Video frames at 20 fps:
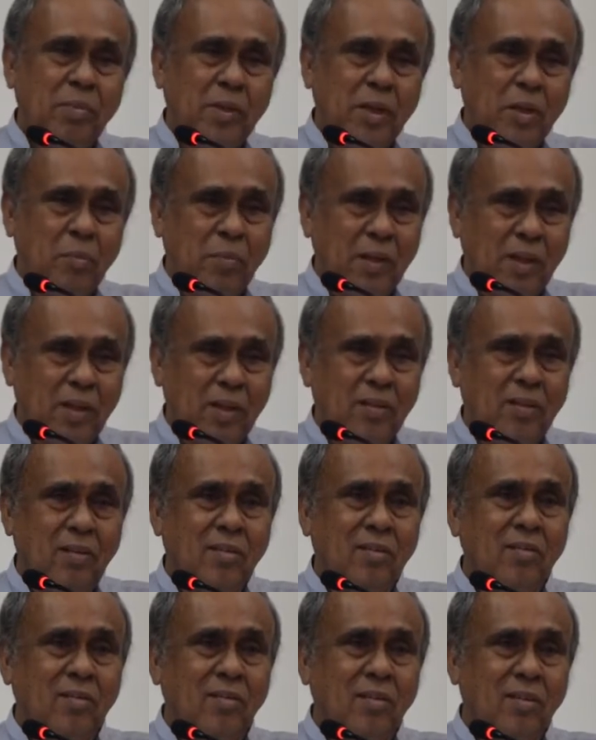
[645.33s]
people
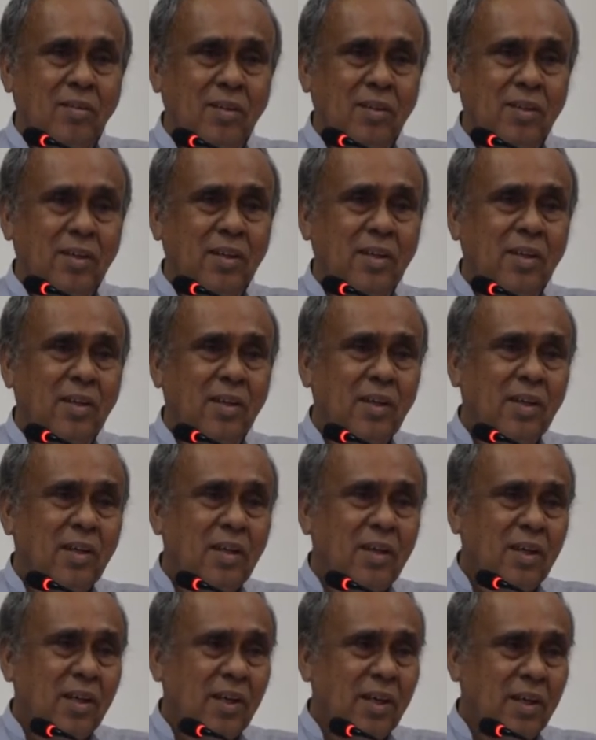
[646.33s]
called
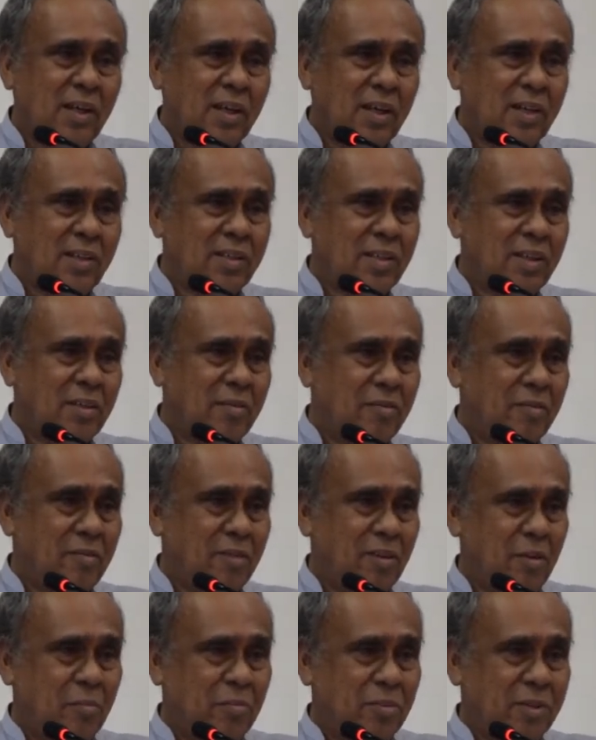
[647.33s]
inertial
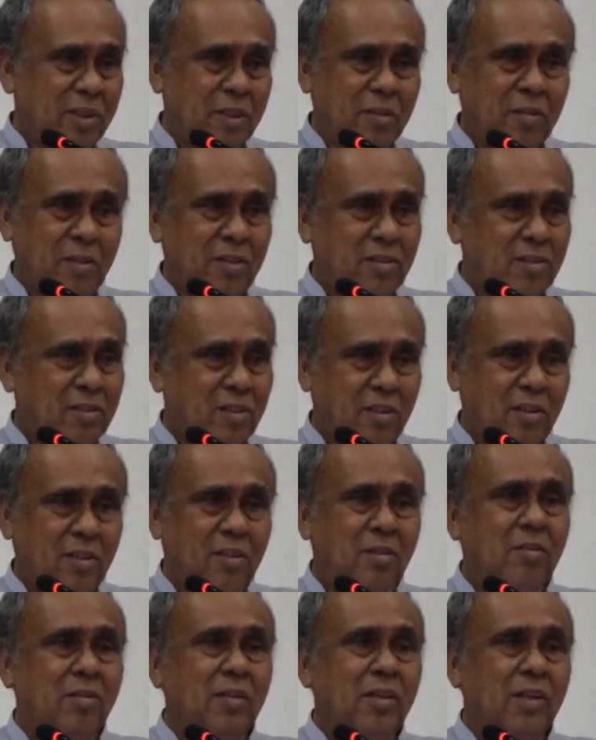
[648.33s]
observers
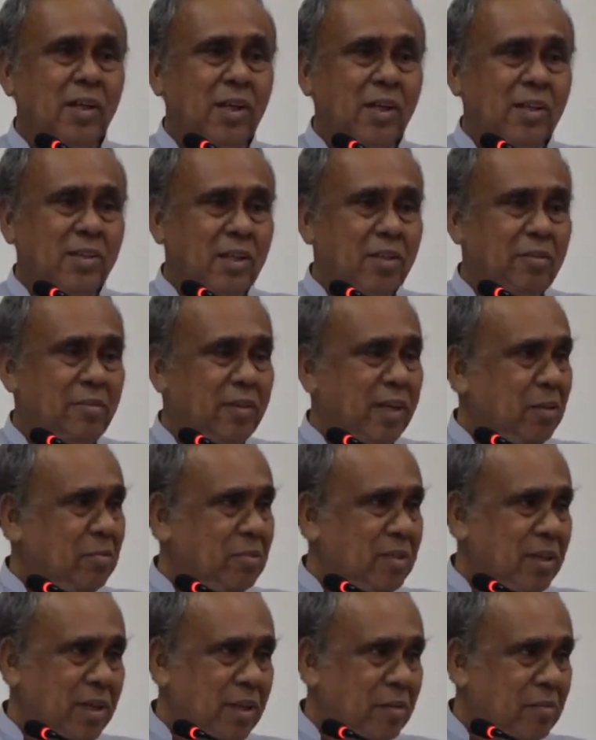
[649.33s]
or inertial
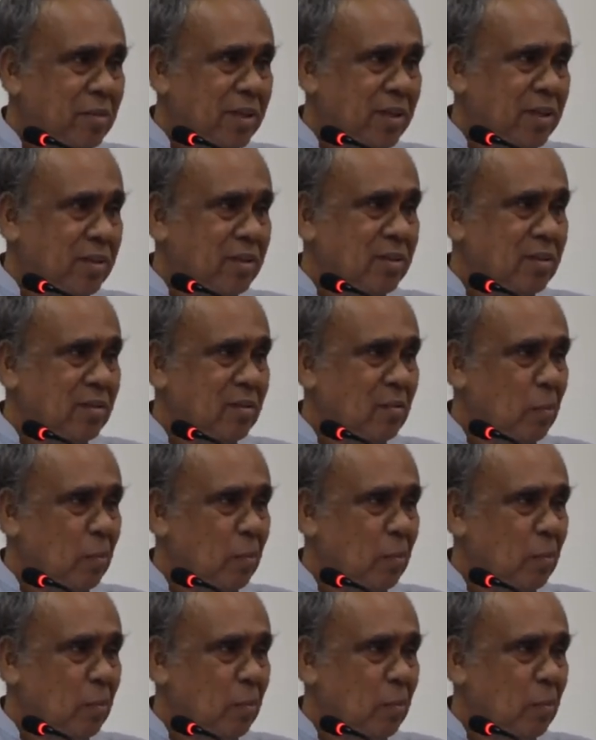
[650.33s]
frames of reference.